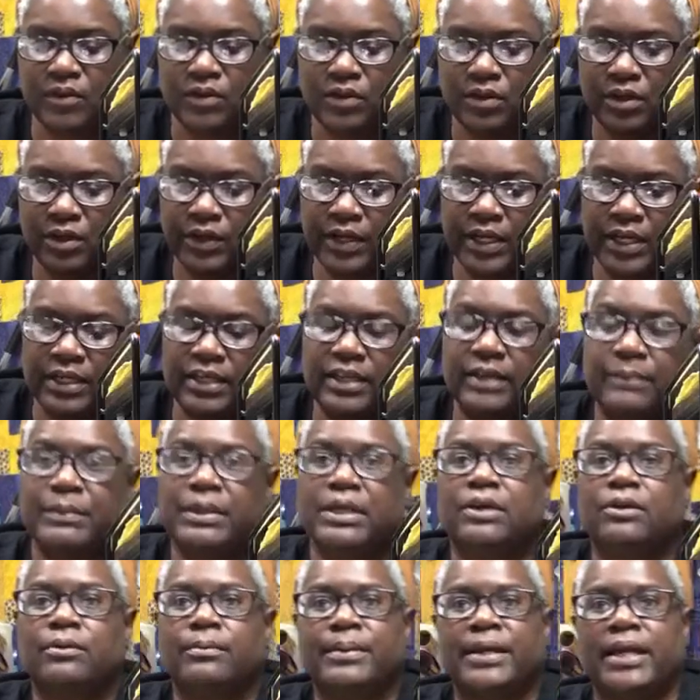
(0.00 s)
All right, let me
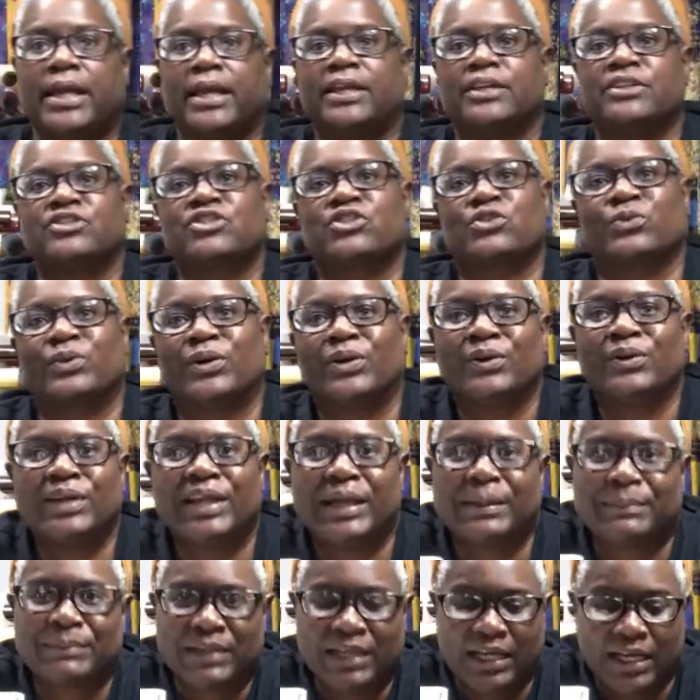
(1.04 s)
go back and scroll
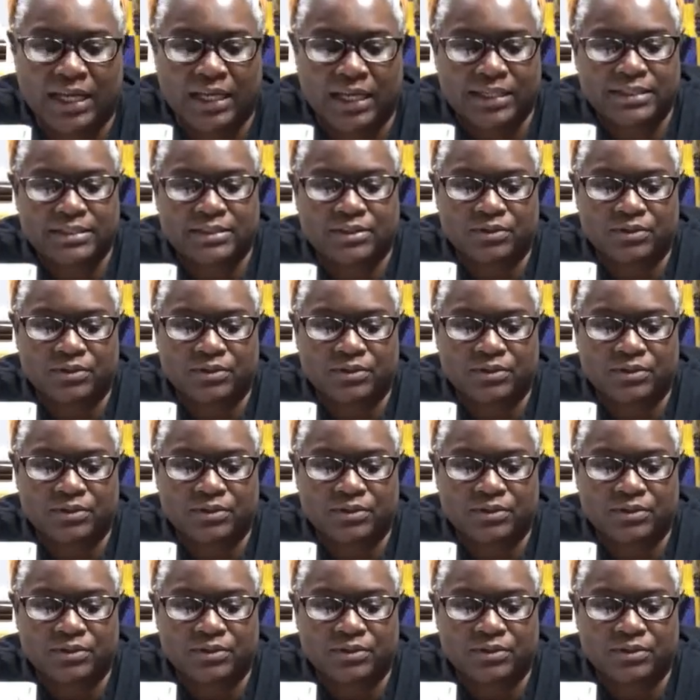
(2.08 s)
up, guys.